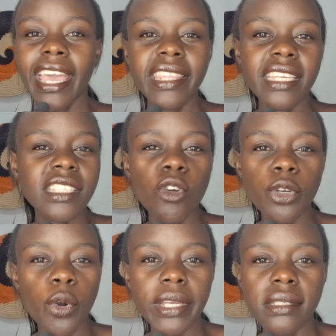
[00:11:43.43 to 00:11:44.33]
And there's no
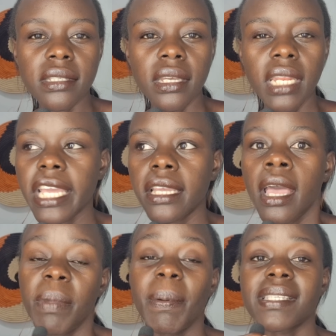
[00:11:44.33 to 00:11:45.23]
noise. Like,
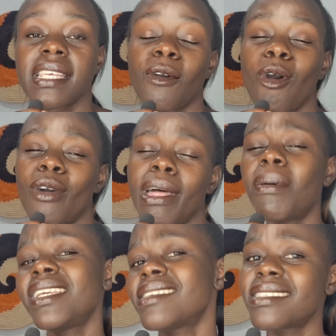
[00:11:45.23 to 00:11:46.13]
people are saying, oh, the
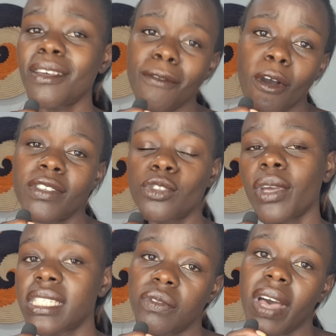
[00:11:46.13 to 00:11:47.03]
police is involved,
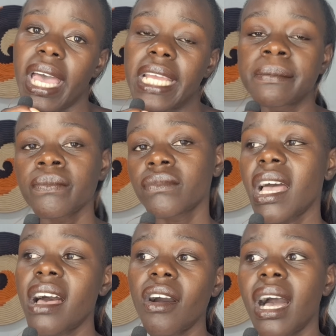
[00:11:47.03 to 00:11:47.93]
so it's fine.
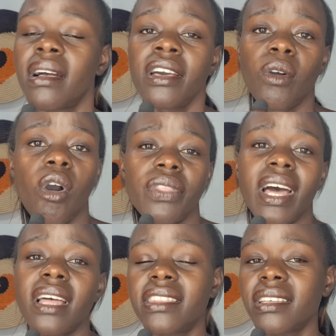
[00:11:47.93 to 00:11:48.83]

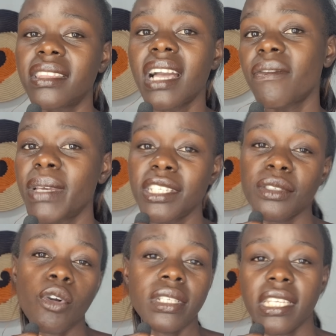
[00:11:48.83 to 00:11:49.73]
The government
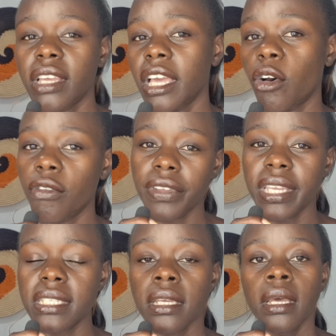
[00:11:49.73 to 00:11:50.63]
is going to take care of
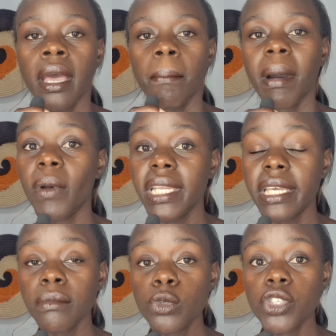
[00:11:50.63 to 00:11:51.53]
it. But when it
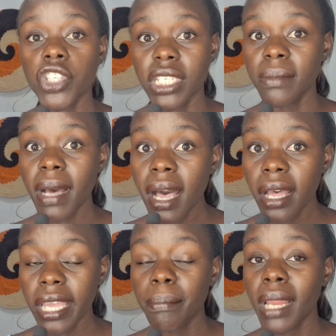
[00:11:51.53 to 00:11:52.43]
came to
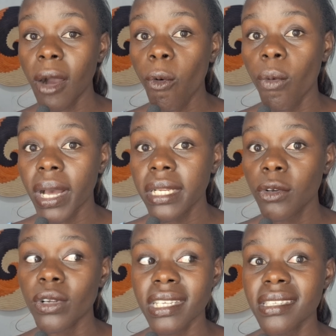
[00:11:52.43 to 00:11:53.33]
Chidima, a black woman
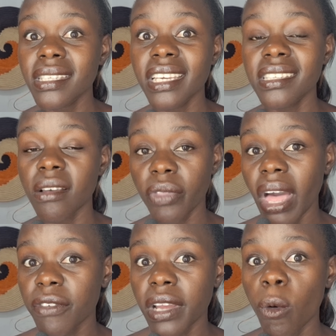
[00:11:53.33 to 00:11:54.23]
contesting in South
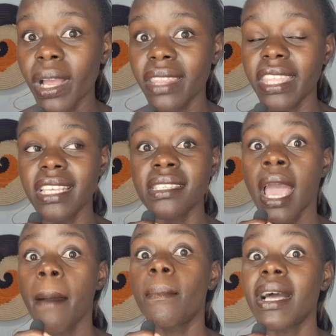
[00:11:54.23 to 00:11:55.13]
Africa where there is
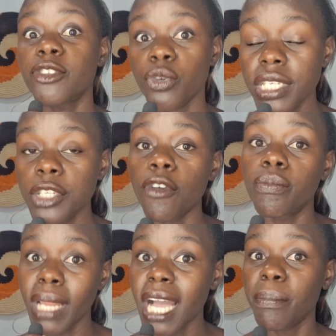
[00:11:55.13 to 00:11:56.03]
majority
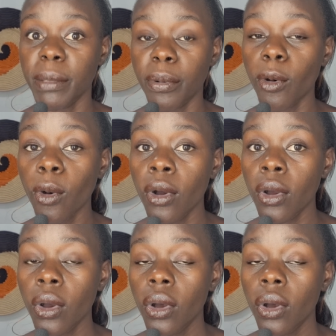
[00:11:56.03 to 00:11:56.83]
of black people,